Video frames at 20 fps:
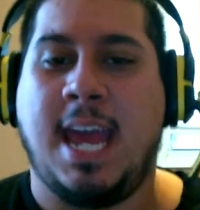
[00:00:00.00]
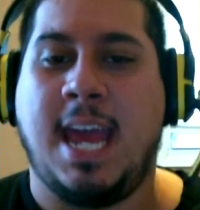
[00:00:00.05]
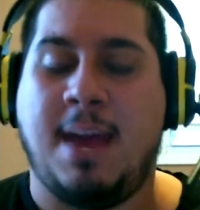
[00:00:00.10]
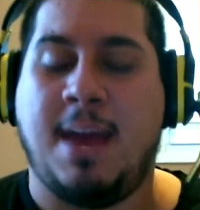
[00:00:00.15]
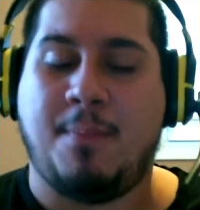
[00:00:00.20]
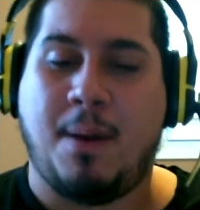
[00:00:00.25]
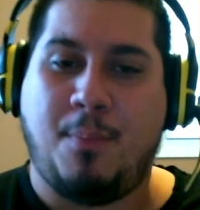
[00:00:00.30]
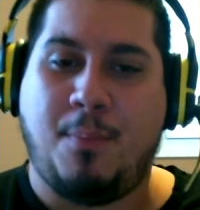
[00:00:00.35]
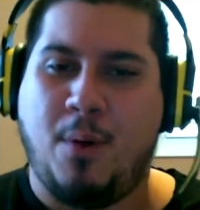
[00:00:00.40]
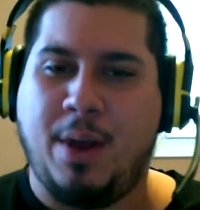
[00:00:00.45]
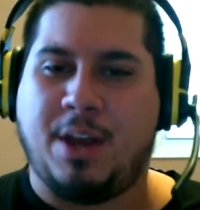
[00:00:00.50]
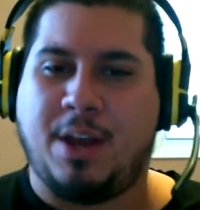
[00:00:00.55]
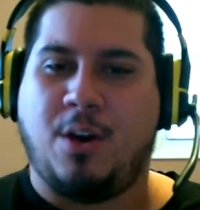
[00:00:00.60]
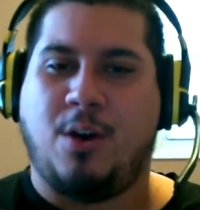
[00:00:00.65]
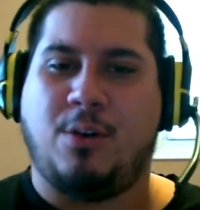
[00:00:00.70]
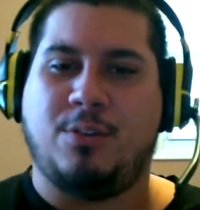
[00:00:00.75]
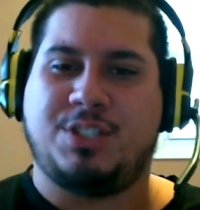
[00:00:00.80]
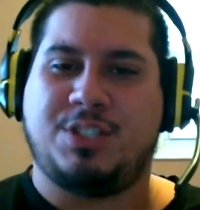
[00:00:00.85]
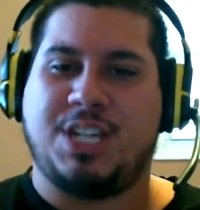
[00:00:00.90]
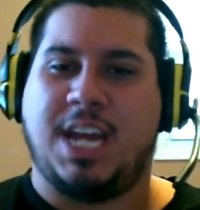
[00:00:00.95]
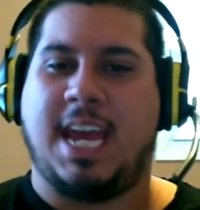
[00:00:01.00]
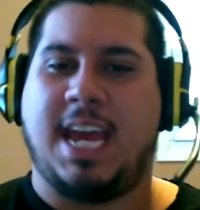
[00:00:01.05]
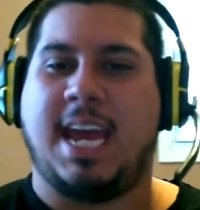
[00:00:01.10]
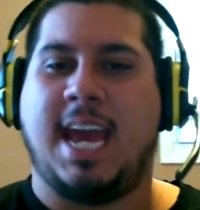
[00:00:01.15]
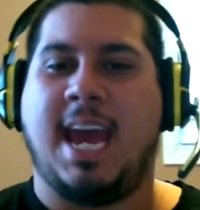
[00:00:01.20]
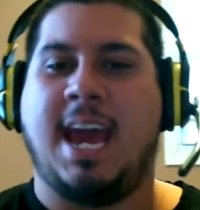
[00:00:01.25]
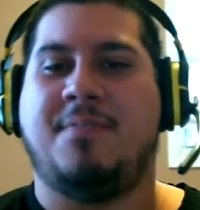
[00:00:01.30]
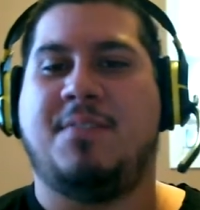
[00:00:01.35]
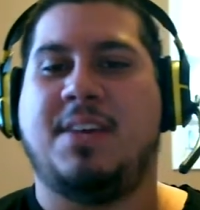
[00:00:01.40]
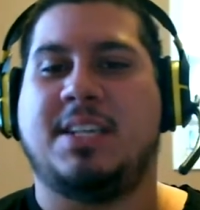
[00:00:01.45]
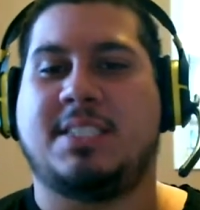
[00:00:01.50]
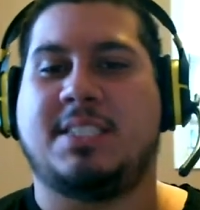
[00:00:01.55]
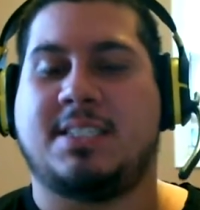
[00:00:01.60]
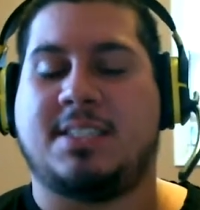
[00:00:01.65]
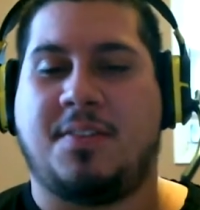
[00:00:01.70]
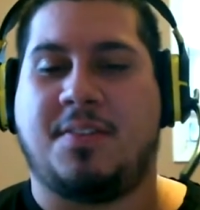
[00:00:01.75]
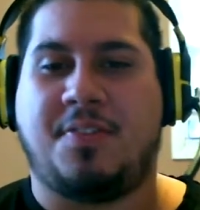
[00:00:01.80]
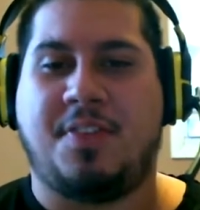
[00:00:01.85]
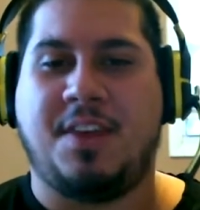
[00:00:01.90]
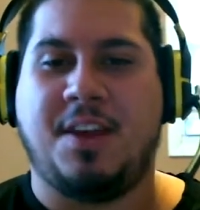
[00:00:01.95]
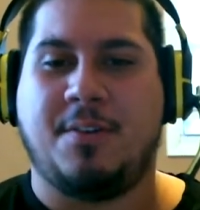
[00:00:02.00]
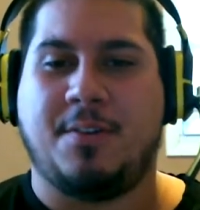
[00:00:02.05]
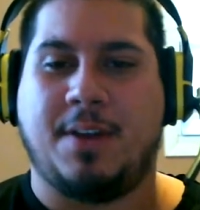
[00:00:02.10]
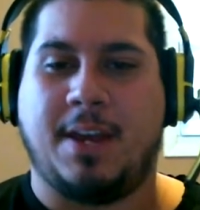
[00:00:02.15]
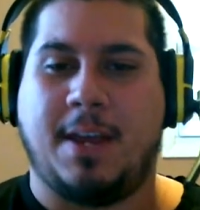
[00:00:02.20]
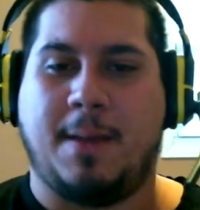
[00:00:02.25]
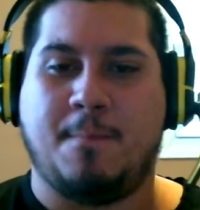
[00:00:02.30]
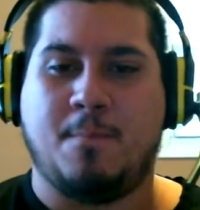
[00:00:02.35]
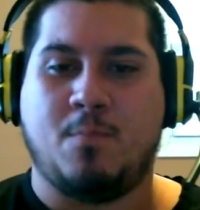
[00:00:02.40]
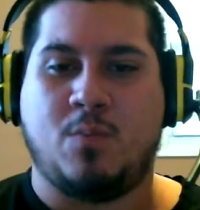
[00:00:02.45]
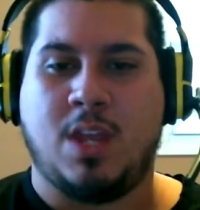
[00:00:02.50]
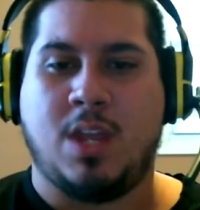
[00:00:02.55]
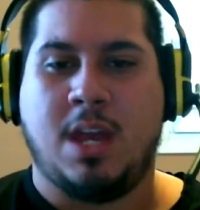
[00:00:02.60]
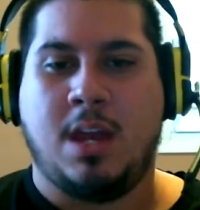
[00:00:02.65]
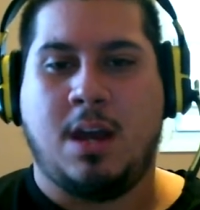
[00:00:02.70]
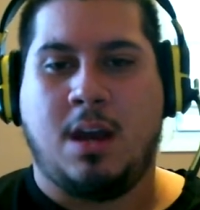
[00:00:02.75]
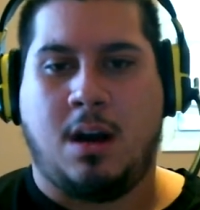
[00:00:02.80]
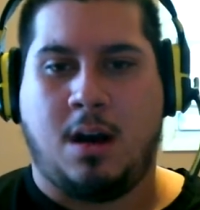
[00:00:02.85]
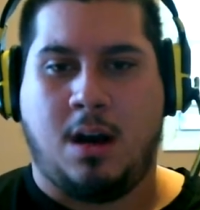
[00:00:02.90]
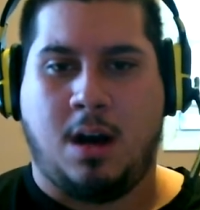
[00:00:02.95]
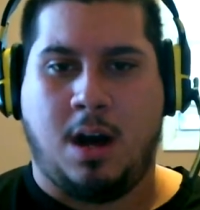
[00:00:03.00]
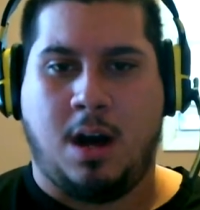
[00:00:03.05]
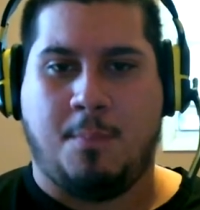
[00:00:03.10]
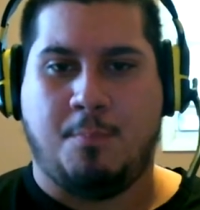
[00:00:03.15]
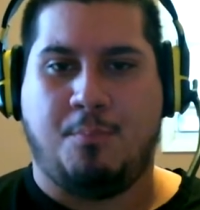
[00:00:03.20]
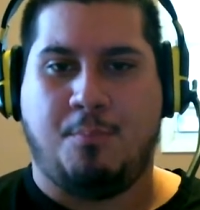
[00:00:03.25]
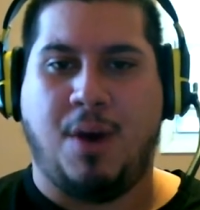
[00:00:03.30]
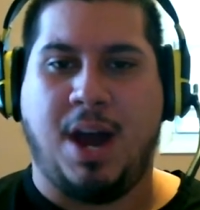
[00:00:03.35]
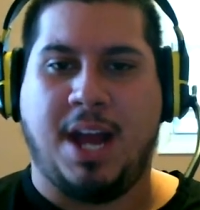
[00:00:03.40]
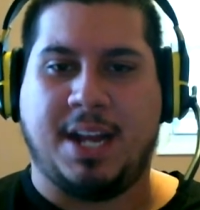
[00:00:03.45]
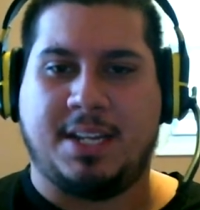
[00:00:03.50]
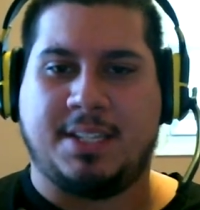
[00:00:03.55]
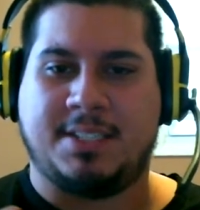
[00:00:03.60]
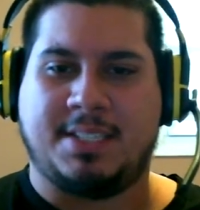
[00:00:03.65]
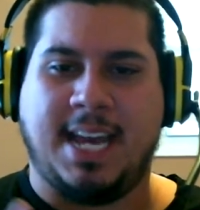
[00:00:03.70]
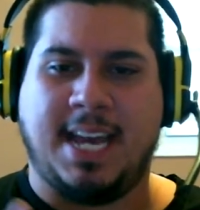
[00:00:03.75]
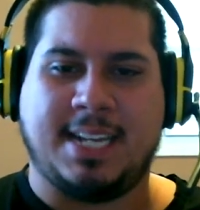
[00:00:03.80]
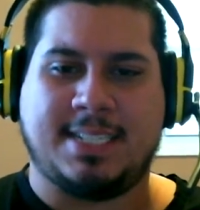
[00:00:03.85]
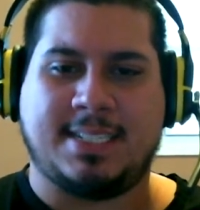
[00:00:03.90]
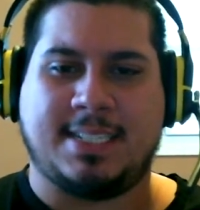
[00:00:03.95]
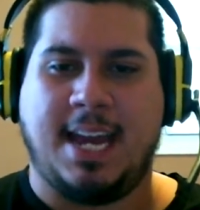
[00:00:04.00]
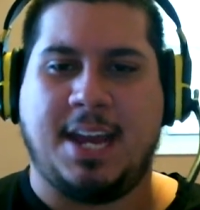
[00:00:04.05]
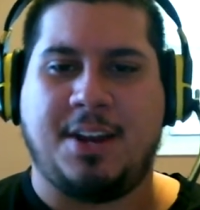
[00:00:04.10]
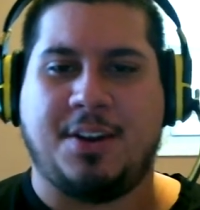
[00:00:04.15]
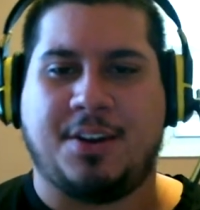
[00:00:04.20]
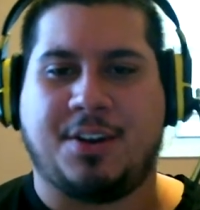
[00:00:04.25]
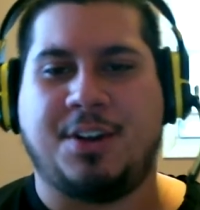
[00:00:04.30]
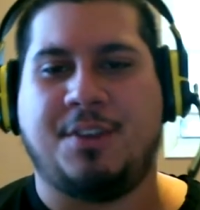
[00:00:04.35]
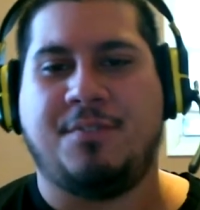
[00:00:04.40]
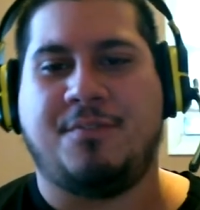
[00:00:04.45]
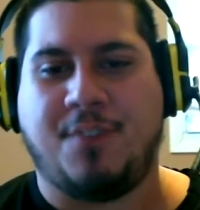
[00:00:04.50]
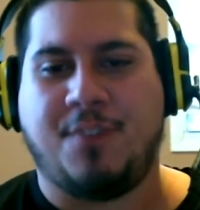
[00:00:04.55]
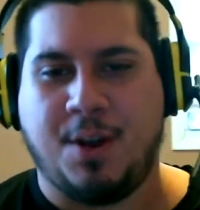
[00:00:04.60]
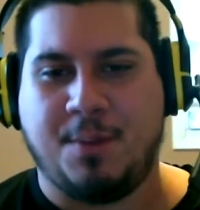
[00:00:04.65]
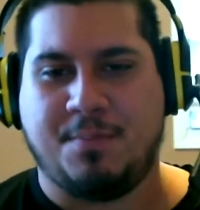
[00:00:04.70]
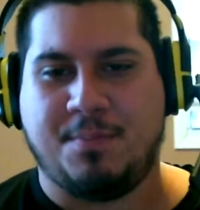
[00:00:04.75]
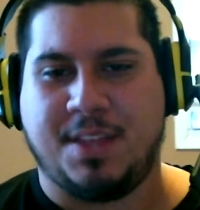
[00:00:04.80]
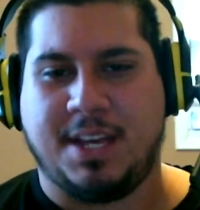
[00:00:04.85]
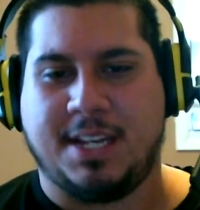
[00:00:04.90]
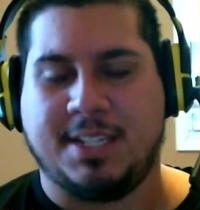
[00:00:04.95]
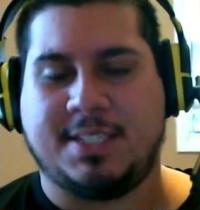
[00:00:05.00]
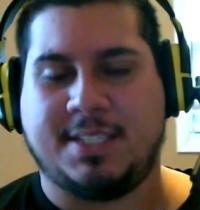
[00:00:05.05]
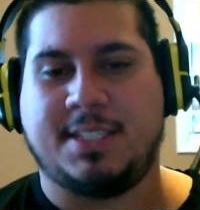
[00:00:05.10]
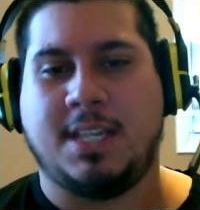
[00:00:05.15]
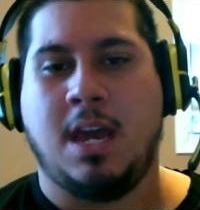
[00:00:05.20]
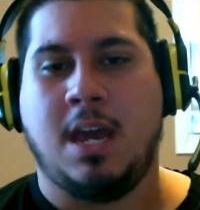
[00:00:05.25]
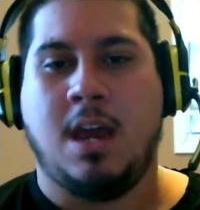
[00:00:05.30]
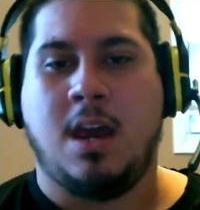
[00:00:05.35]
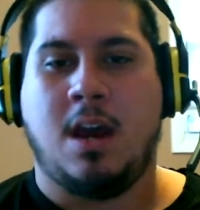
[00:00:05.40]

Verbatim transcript: and my boy Kojay had this as a theory, um, but Zack Snyder confirmed this.